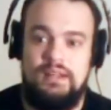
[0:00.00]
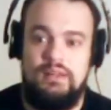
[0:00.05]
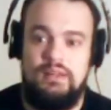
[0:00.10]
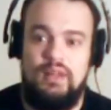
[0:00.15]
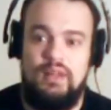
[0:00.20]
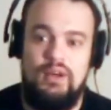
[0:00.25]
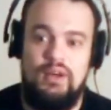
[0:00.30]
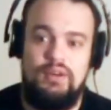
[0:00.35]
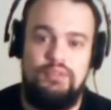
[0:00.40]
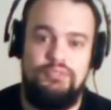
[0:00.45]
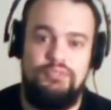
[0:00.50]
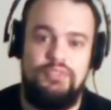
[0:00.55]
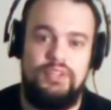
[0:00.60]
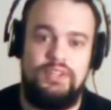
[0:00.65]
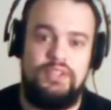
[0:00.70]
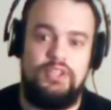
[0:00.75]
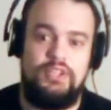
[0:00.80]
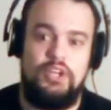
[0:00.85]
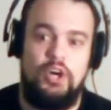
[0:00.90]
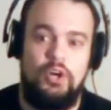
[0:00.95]
That a lot
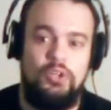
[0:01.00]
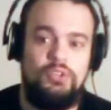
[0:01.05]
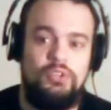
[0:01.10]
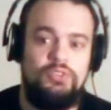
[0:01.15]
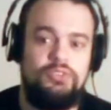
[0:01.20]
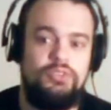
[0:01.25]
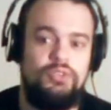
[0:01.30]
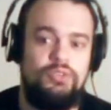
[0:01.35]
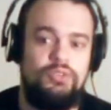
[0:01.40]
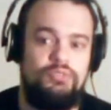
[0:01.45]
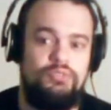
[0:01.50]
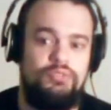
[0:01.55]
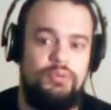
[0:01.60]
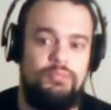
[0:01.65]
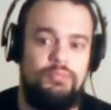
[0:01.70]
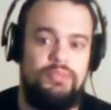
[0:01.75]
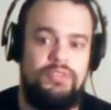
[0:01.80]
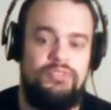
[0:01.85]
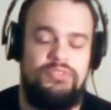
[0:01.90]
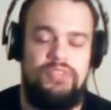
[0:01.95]
of the
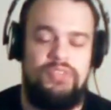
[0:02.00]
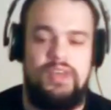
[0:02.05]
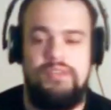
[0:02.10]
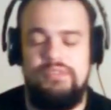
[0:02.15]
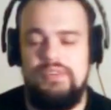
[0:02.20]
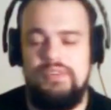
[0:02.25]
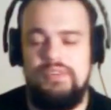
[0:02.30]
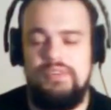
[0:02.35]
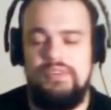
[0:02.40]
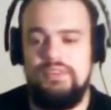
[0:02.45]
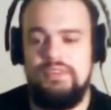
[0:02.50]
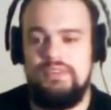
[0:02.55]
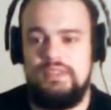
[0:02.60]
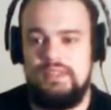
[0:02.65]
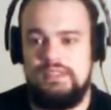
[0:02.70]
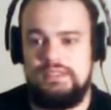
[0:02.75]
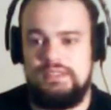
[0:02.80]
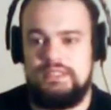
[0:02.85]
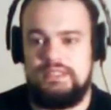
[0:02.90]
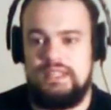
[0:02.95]
culture from the
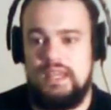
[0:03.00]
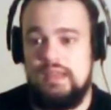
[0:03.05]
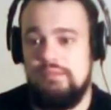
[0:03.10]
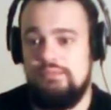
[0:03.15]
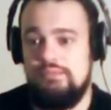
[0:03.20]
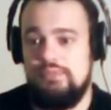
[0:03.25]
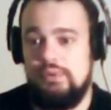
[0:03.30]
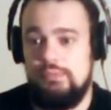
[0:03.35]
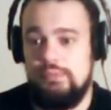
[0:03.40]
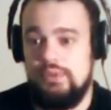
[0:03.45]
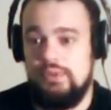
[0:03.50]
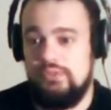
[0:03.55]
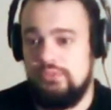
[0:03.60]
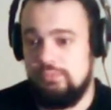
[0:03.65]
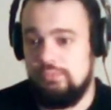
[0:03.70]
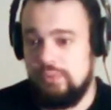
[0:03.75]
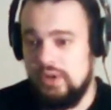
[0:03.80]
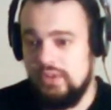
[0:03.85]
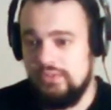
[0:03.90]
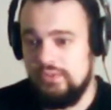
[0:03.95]
70s came from his
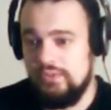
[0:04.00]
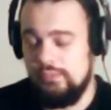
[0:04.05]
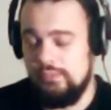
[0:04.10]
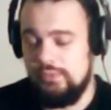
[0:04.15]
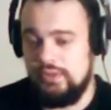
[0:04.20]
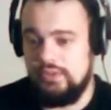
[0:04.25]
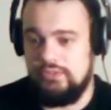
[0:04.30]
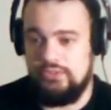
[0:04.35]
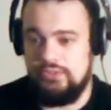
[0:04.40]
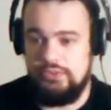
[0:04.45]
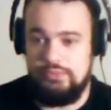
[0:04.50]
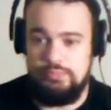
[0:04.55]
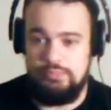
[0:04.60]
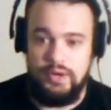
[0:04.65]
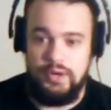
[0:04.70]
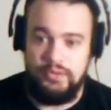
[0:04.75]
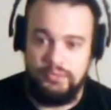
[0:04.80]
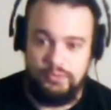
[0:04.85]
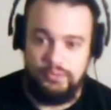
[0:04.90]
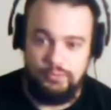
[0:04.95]
brother because his
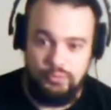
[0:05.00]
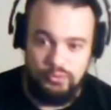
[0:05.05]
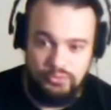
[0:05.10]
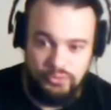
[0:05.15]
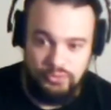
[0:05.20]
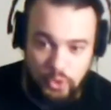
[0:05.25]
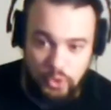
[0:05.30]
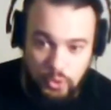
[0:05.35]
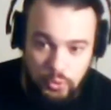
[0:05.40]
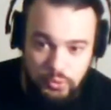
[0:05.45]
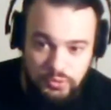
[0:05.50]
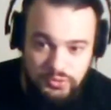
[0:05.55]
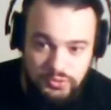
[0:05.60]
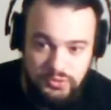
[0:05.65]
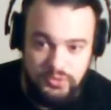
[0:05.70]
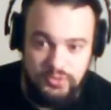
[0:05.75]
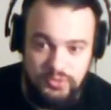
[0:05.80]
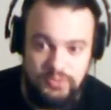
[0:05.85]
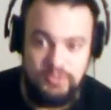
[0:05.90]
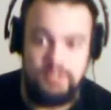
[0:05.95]
brother was
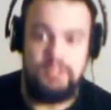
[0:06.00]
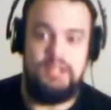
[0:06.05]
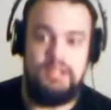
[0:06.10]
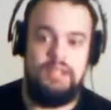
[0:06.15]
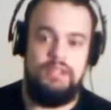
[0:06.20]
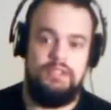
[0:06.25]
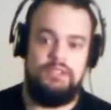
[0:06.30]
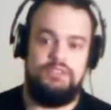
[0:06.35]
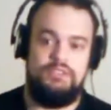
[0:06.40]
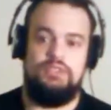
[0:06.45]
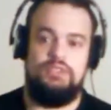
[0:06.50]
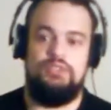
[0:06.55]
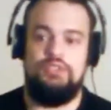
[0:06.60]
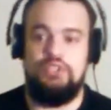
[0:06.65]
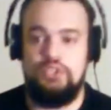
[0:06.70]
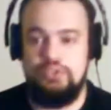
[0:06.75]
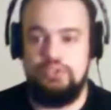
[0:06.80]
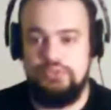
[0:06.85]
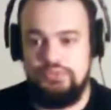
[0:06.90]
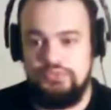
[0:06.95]
older. So
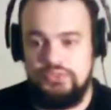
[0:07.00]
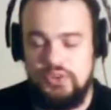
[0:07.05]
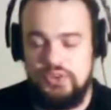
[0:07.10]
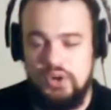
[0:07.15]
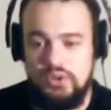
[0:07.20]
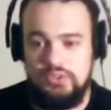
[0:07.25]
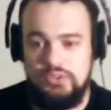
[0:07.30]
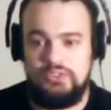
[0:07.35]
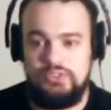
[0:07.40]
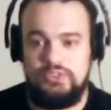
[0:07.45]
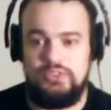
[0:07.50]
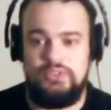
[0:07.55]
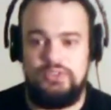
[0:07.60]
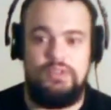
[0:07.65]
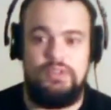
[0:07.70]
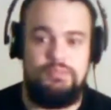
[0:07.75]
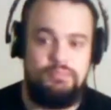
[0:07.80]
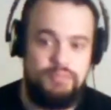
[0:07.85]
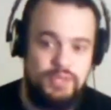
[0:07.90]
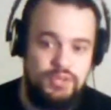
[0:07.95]
youth culture and
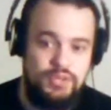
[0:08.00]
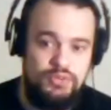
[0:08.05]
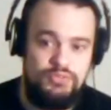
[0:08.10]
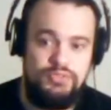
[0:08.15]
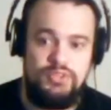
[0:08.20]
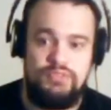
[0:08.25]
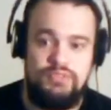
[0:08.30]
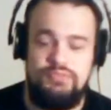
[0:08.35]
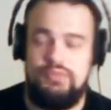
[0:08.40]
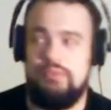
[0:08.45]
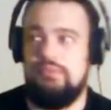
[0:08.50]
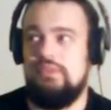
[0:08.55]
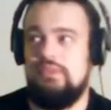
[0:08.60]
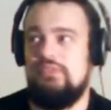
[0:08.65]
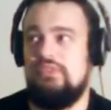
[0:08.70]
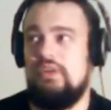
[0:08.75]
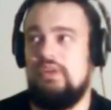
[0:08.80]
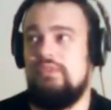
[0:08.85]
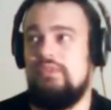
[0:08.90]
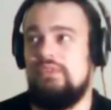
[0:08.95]
music from the
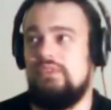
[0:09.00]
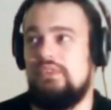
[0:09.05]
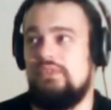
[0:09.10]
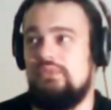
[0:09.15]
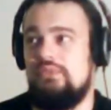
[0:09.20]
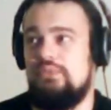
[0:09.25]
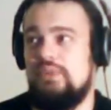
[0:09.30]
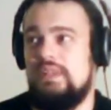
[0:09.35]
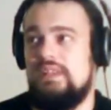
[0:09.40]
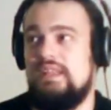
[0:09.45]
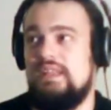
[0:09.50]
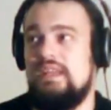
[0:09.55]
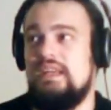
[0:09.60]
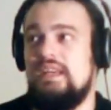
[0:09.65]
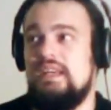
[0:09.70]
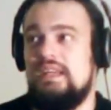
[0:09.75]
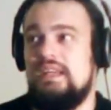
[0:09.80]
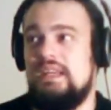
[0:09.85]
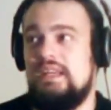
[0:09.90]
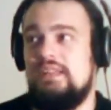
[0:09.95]
70s really
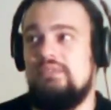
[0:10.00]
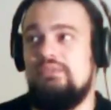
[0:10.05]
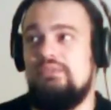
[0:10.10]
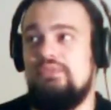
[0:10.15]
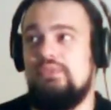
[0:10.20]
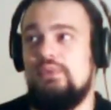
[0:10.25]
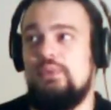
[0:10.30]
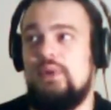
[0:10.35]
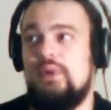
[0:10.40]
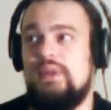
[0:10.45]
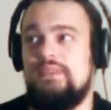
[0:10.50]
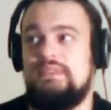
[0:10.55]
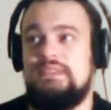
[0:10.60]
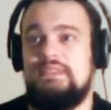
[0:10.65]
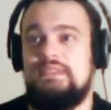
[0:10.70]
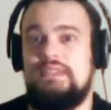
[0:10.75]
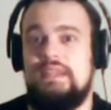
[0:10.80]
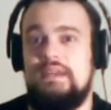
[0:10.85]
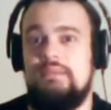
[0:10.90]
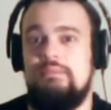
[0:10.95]

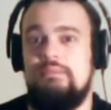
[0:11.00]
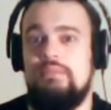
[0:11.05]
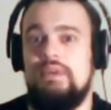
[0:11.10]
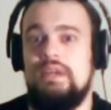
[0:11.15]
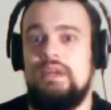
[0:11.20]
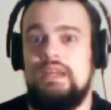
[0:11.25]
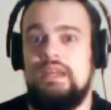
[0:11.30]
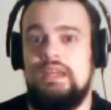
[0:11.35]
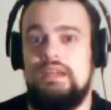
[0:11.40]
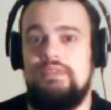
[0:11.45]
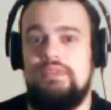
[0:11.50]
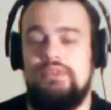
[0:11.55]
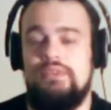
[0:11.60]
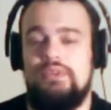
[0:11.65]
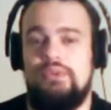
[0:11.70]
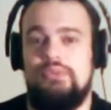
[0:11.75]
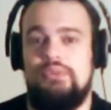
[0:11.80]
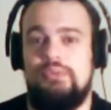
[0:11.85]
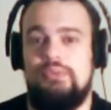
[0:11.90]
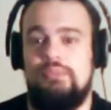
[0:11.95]
influenced him,
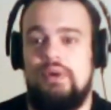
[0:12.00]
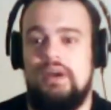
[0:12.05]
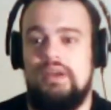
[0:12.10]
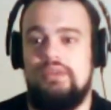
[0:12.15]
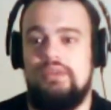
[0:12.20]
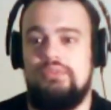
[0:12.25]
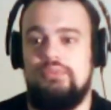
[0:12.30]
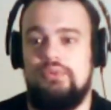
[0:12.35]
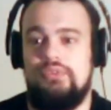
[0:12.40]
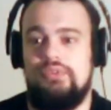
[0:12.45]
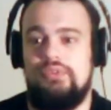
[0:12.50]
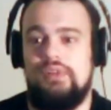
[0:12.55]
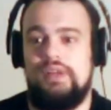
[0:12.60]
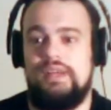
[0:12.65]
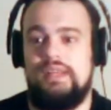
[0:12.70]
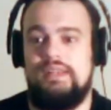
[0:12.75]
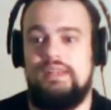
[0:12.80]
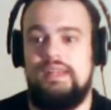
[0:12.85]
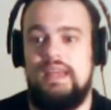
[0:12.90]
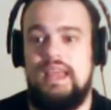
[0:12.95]
even though Tobias was
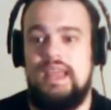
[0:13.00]
like an